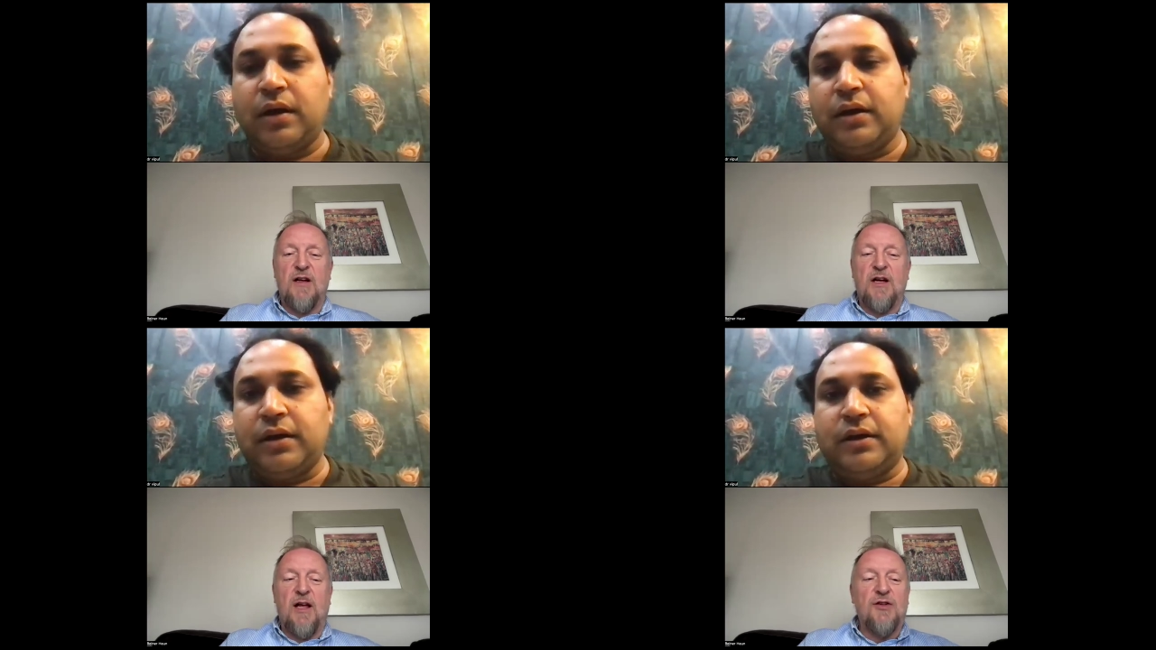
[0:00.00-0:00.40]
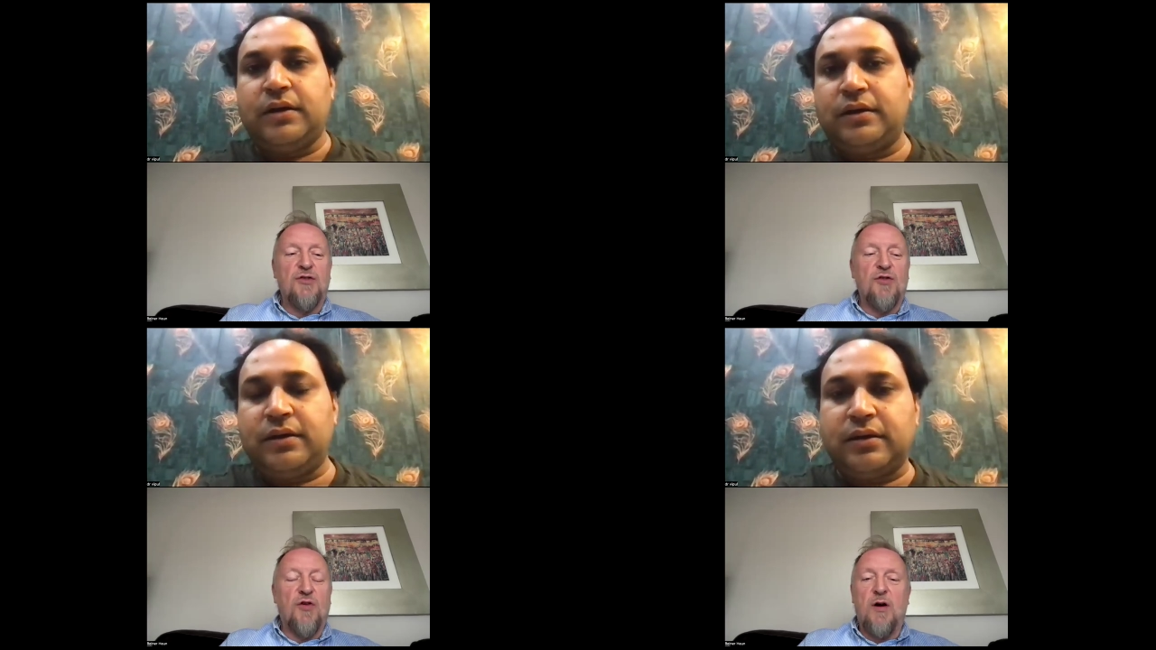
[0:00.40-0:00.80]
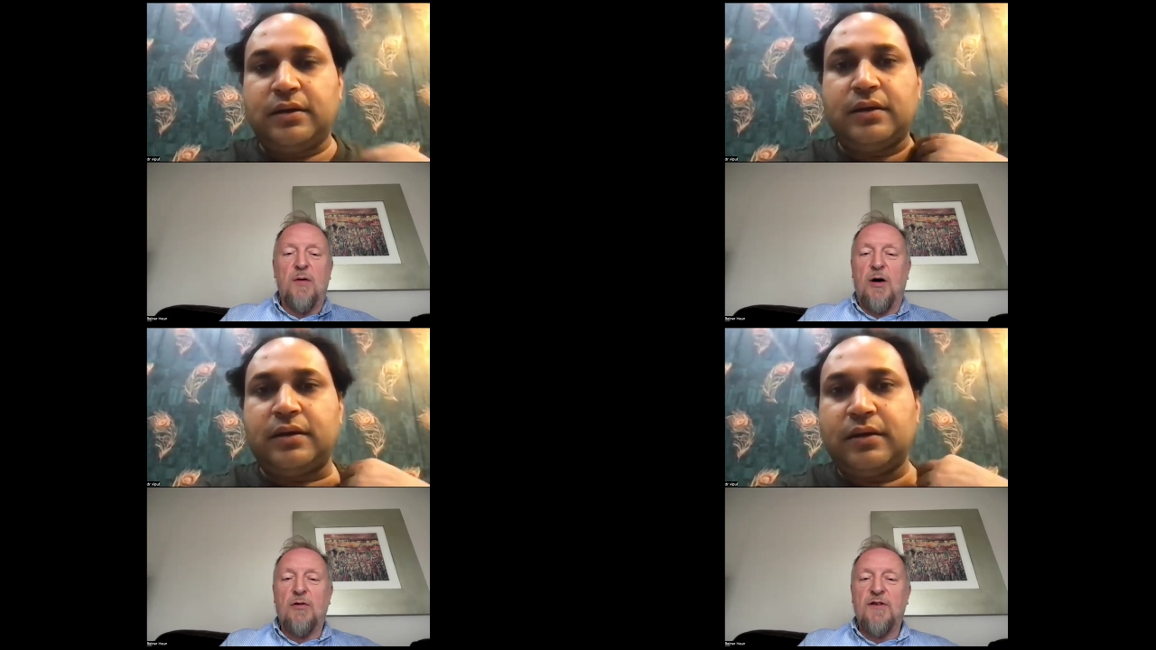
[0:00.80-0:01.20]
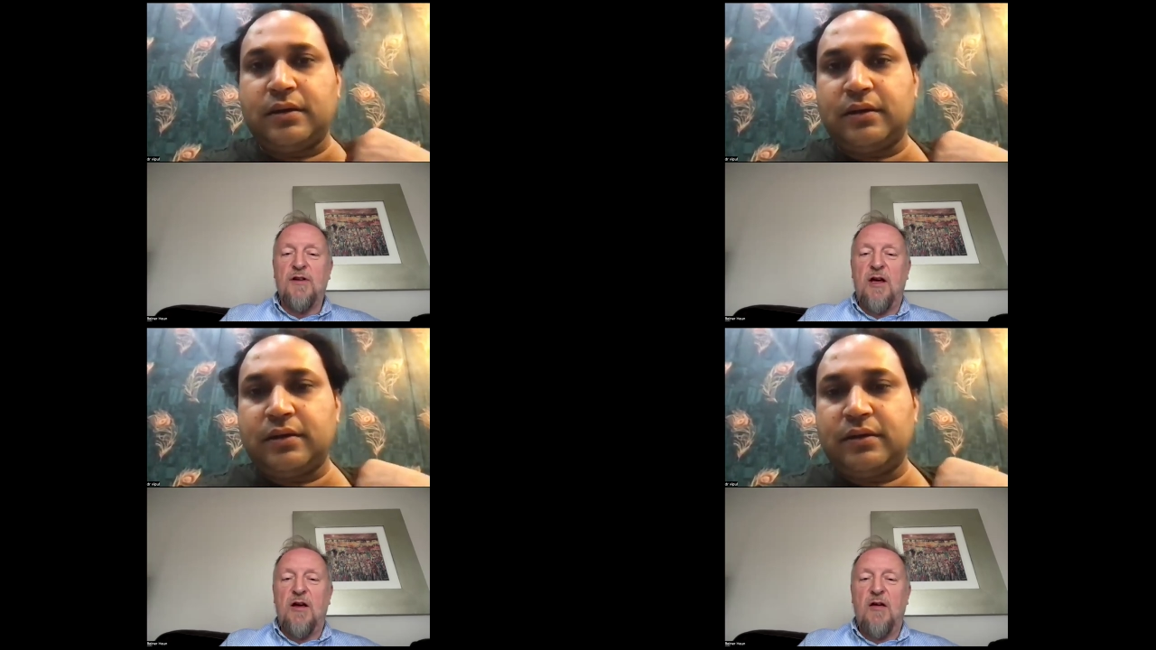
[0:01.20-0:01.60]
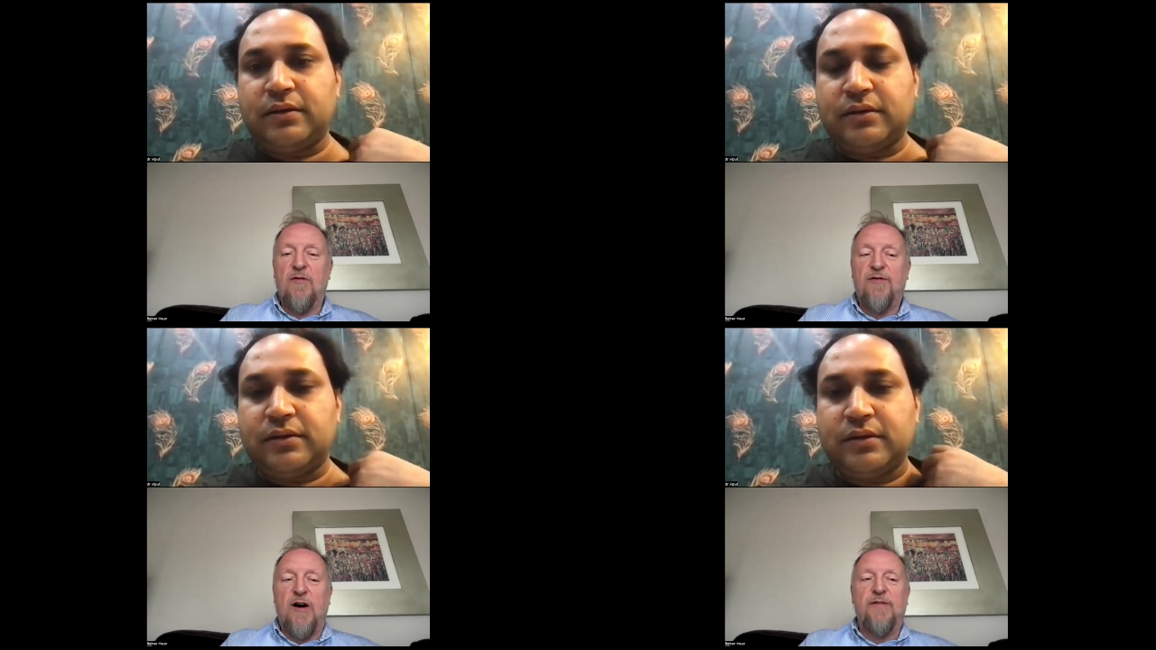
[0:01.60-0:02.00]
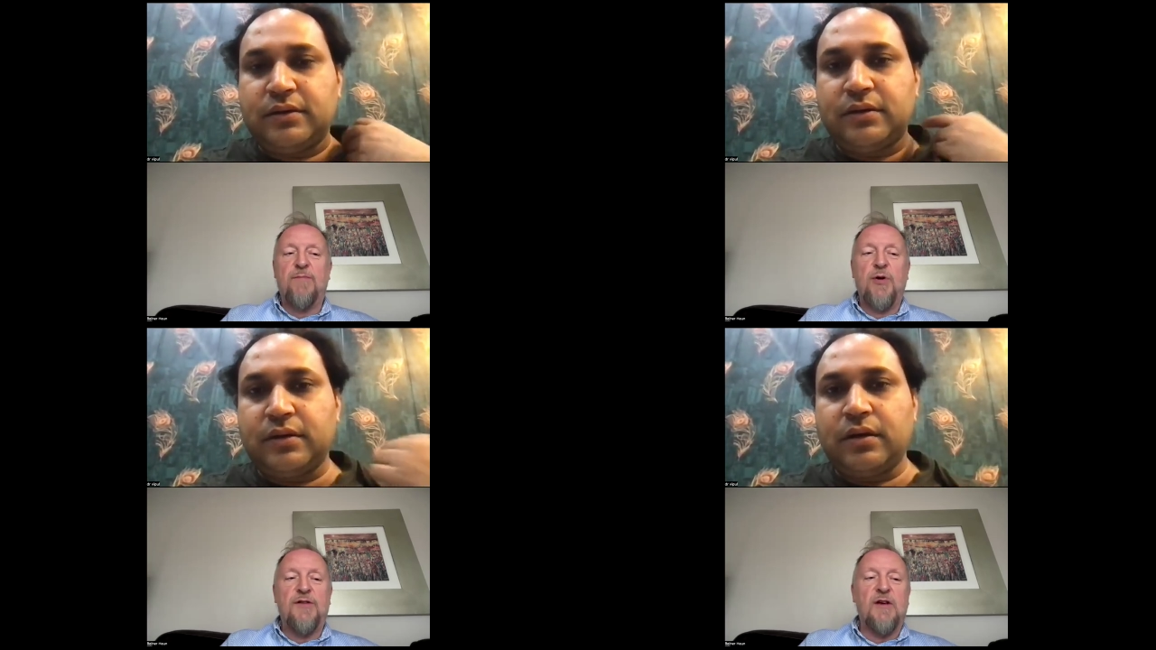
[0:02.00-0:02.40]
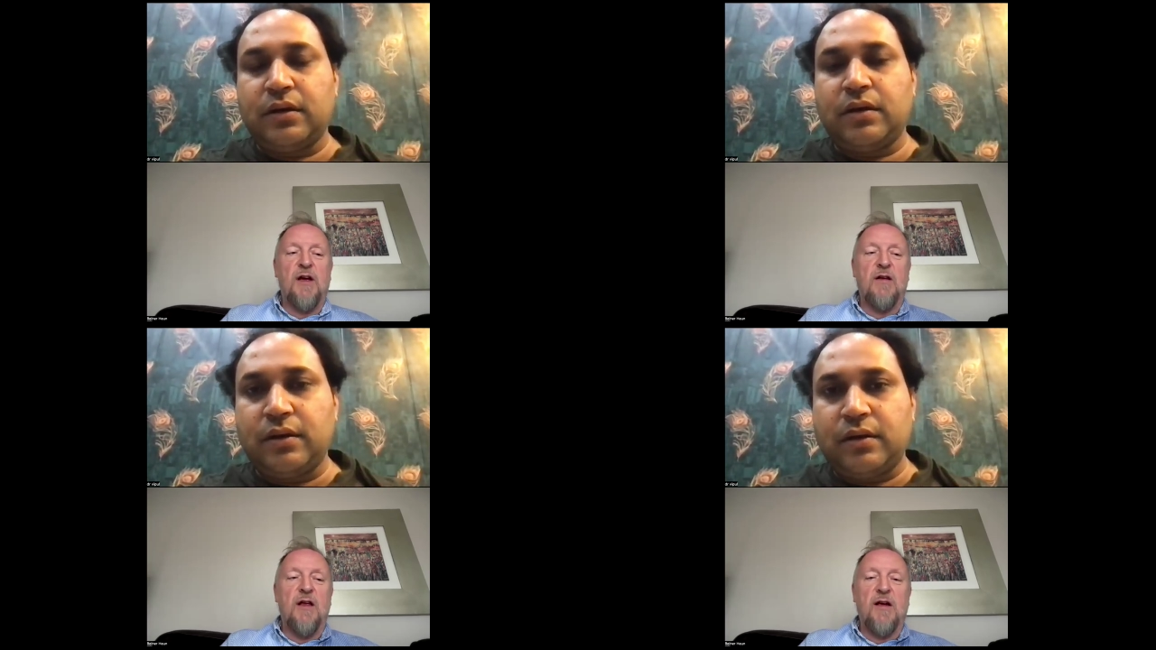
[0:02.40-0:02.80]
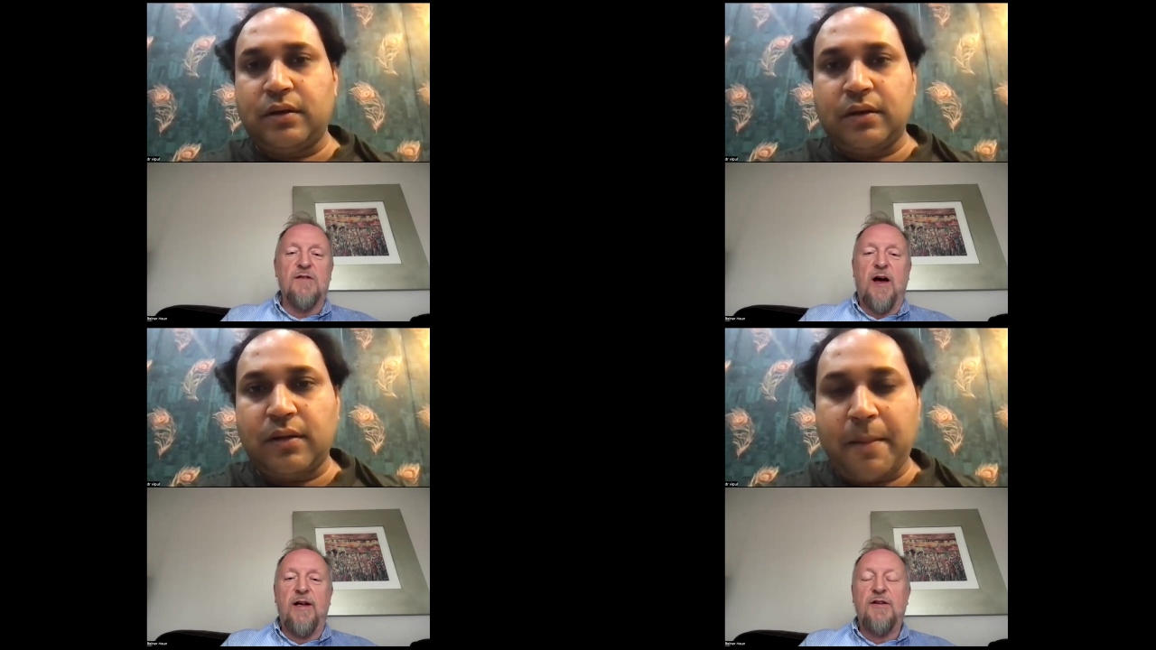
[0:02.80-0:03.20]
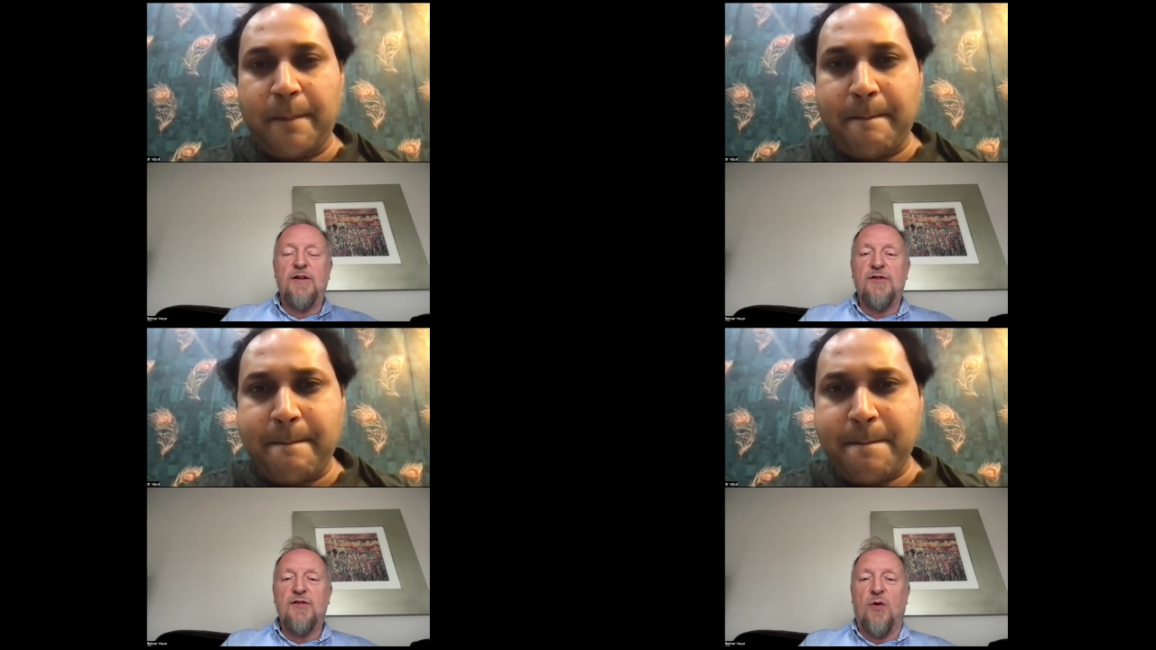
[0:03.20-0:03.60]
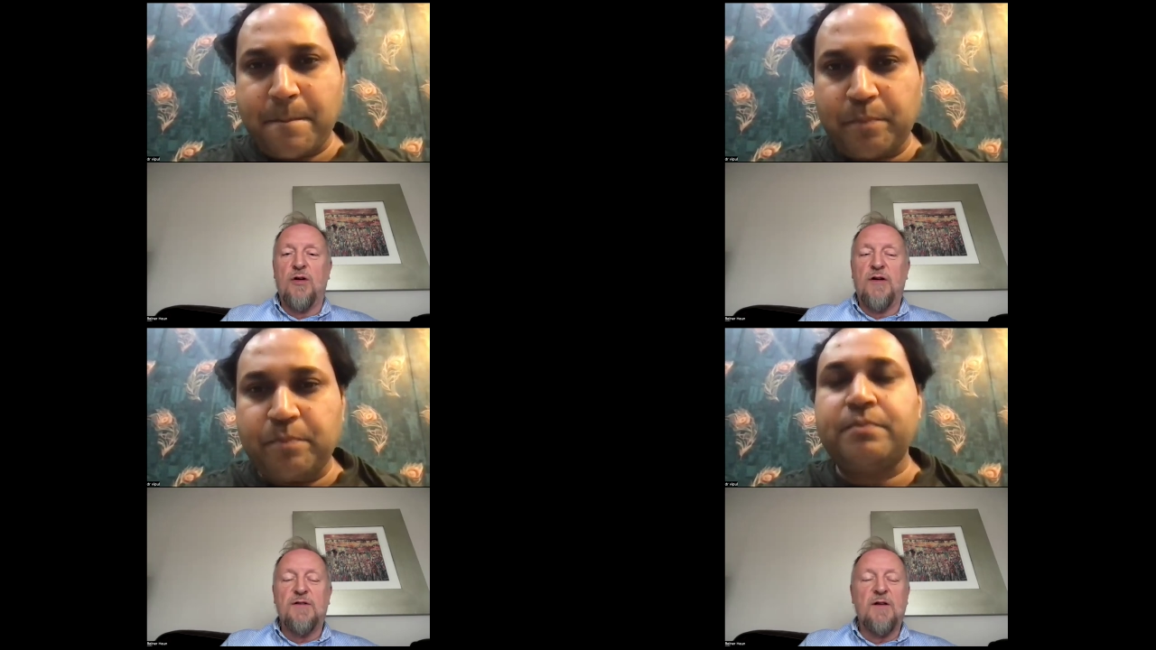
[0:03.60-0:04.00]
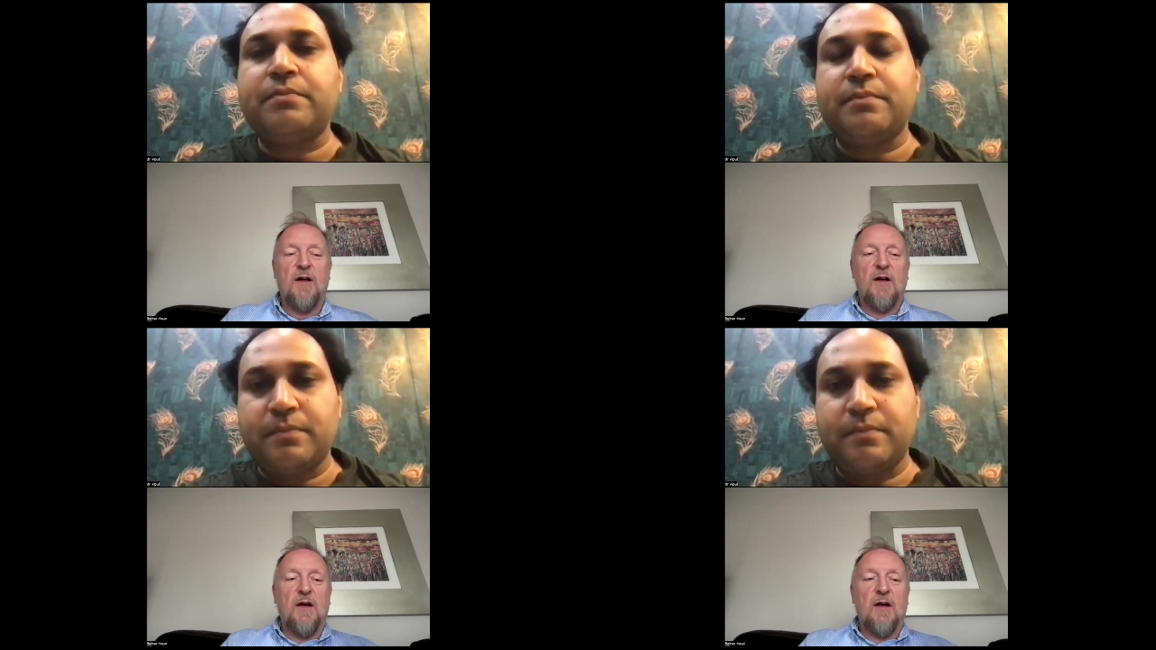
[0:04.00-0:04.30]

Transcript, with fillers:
Speaker 1: and I'd like to talk about the five myths in anxiety disorders.